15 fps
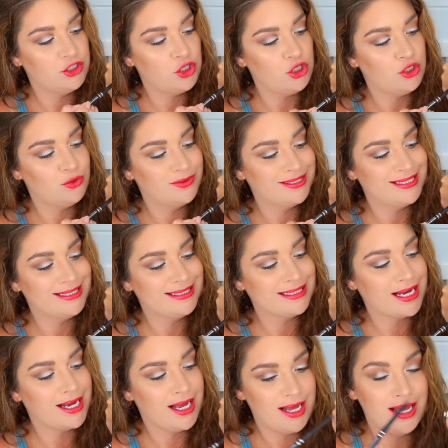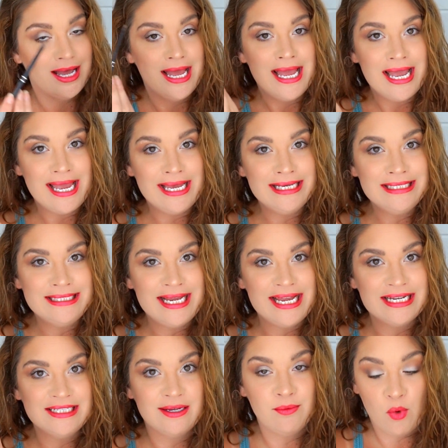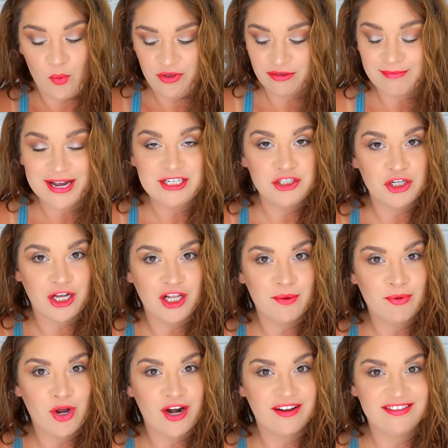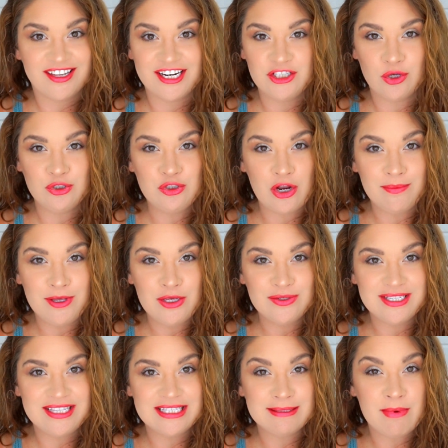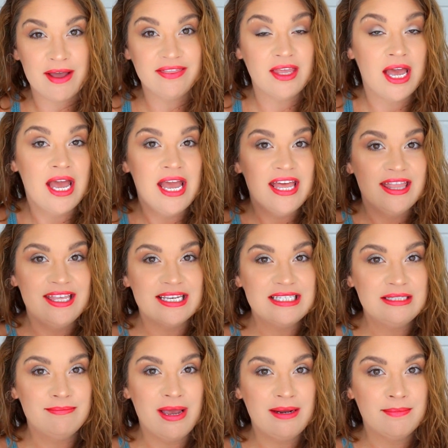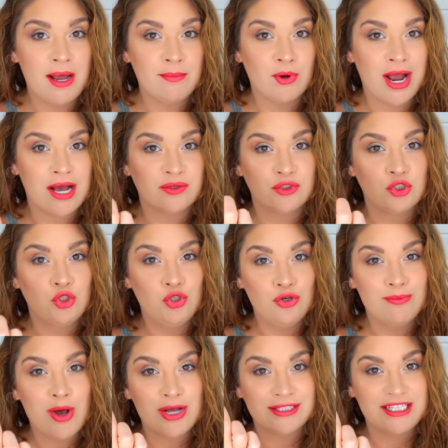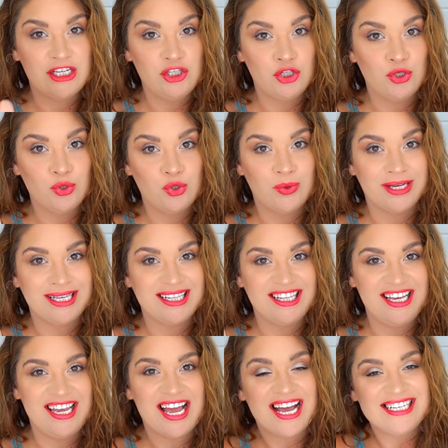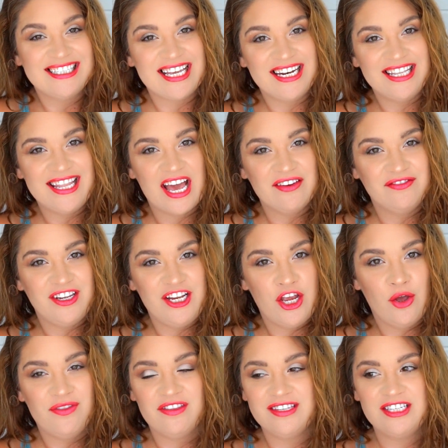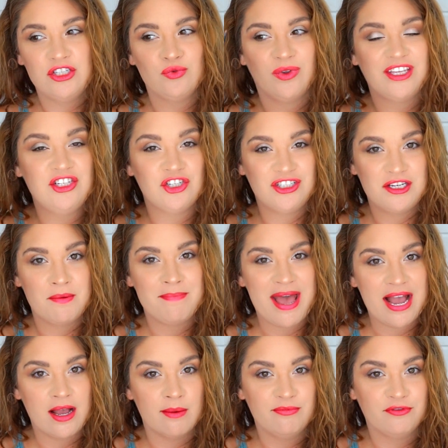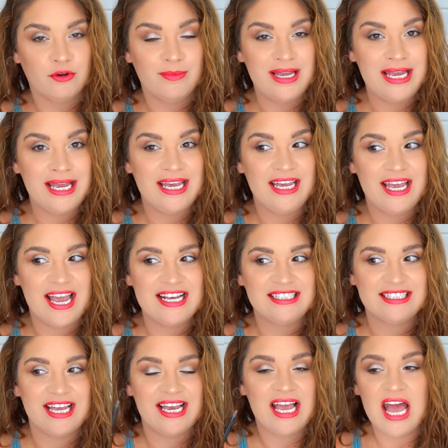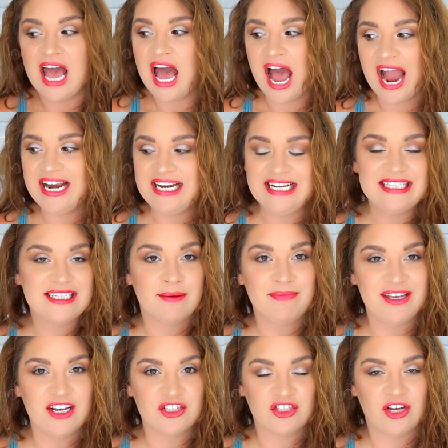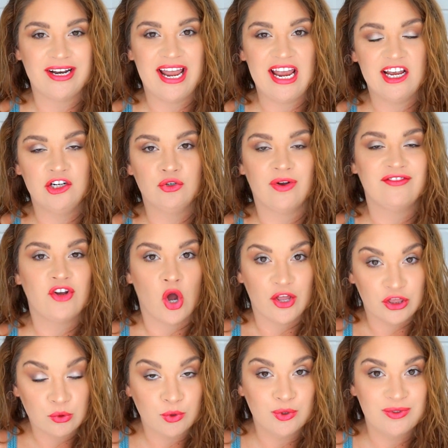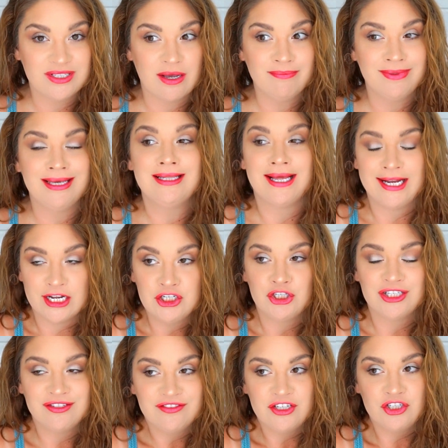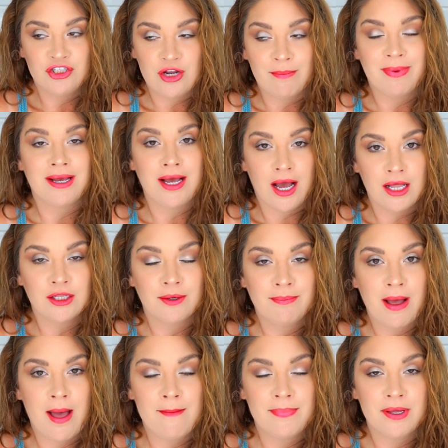to use this sucker in tandem with my Nichole product that I told you I'd be using this month, this made my brows too bossy too quickly. I said in that video that this is really just a backup for me in case like I need something else on hand or I've gone through something, like I just finished up a ColourPop